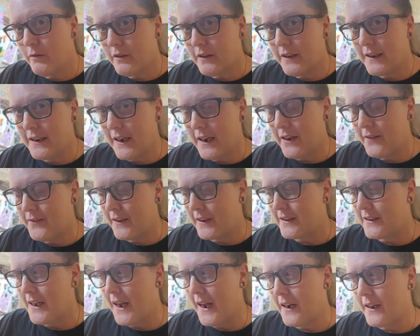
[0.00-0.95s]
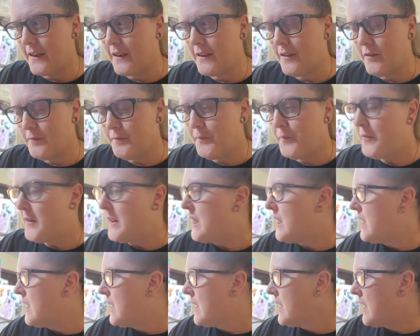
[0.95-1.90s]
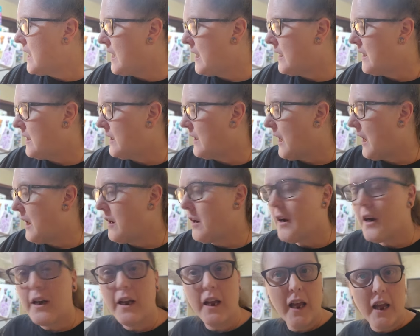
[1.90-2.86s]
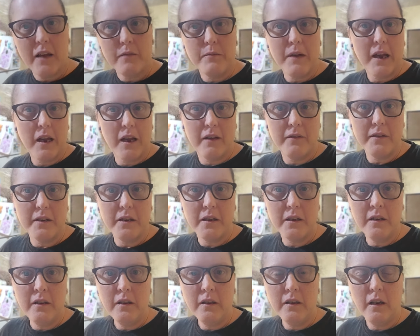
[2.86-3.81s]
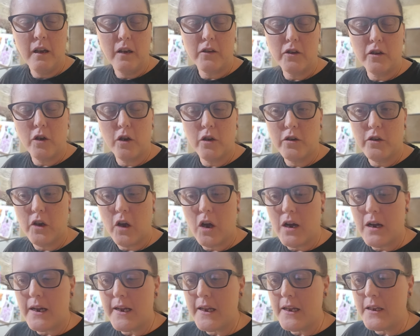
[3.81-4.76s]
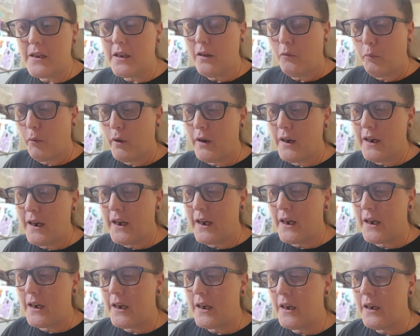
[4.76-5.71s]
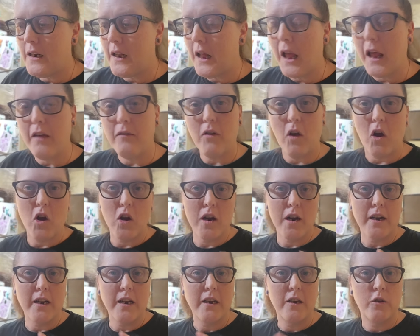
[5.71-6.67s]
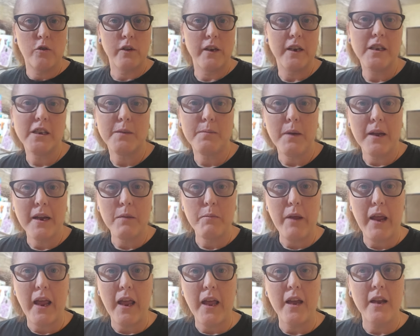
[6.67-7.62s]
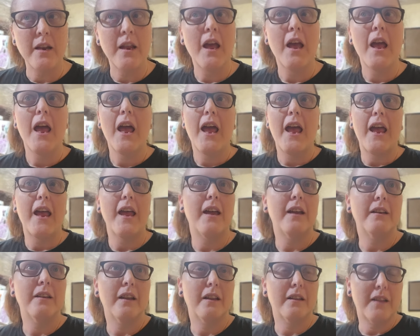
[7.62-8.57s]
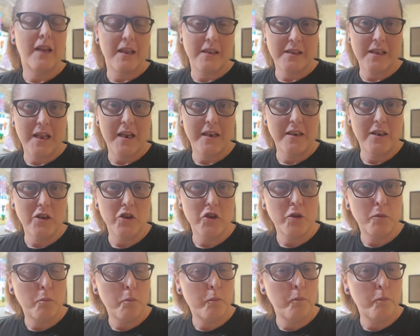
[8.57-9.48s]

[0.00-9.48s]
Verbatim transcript: really kind of excited. Uh, I already have my oven turned on, preheating. I've already greased my pan and they said to